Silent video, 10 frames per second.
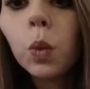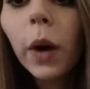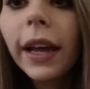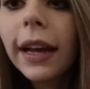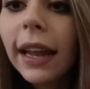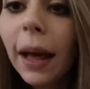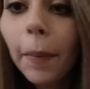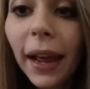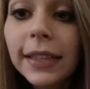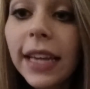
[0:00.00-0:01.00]
What can I
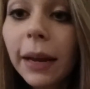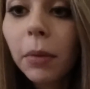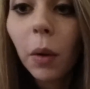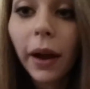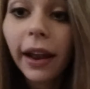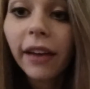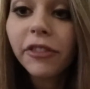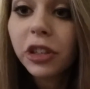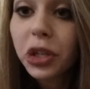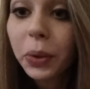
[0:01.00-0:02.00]
maintain my weight
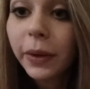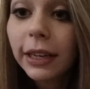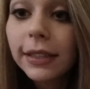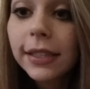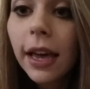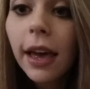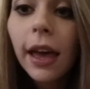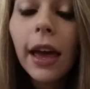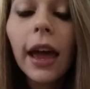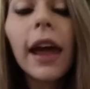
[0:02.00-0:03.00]
at for 2 weeks?
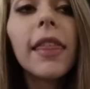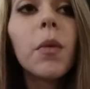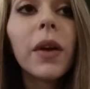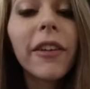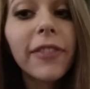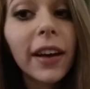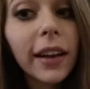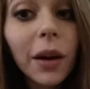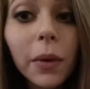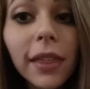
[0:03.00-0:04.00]
And then when I
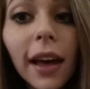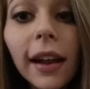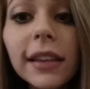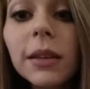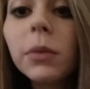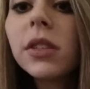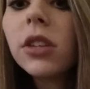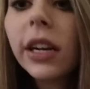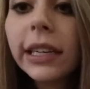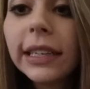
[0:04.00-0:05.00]
find out what that is, I'm going to
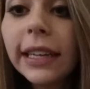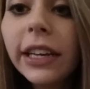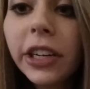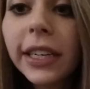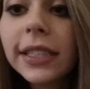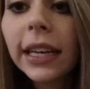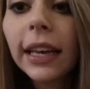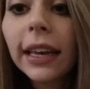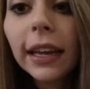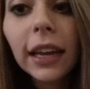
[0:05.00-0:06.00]
start
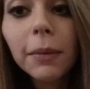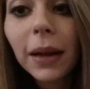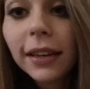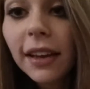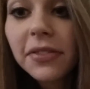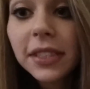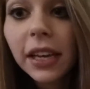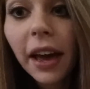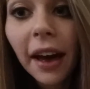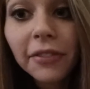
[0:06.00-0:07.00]
decreasing and getting in my
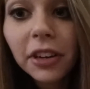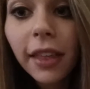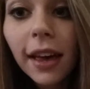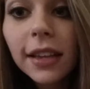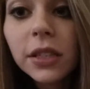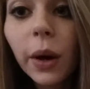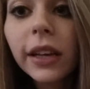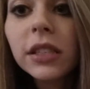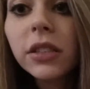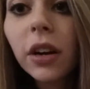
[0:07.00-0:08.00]
deficit after that so I
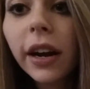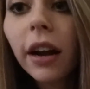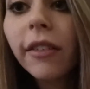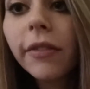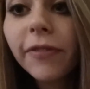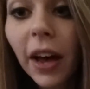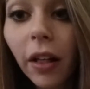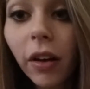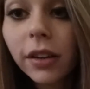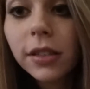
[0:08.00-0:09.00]
can start
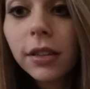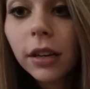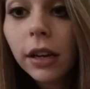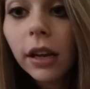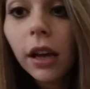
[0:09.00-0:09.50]
fat loss.